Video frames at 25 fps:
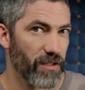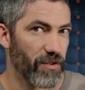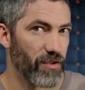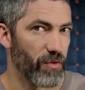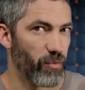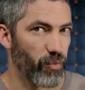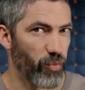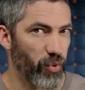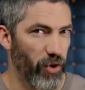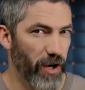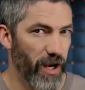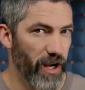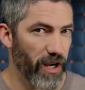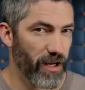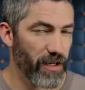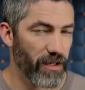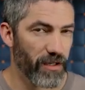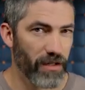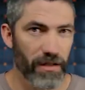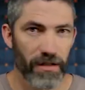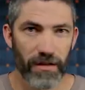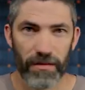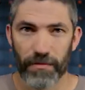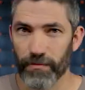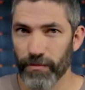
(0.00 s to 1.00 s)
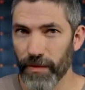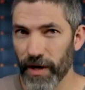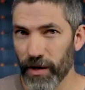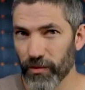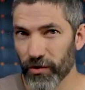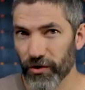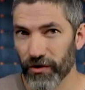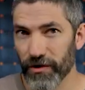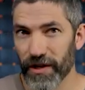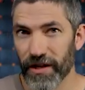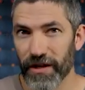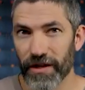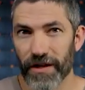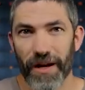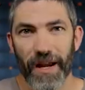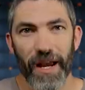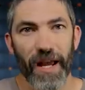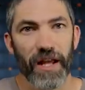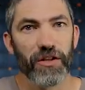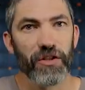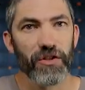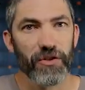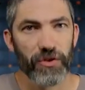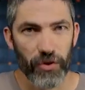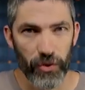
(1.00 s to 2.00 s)
the brain, memory,
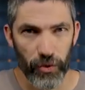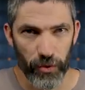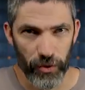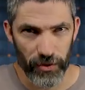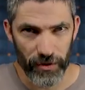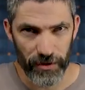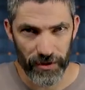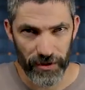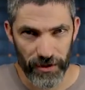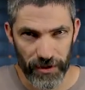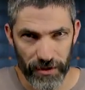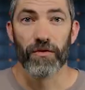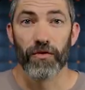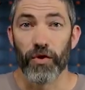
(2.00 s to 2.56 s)
and tools.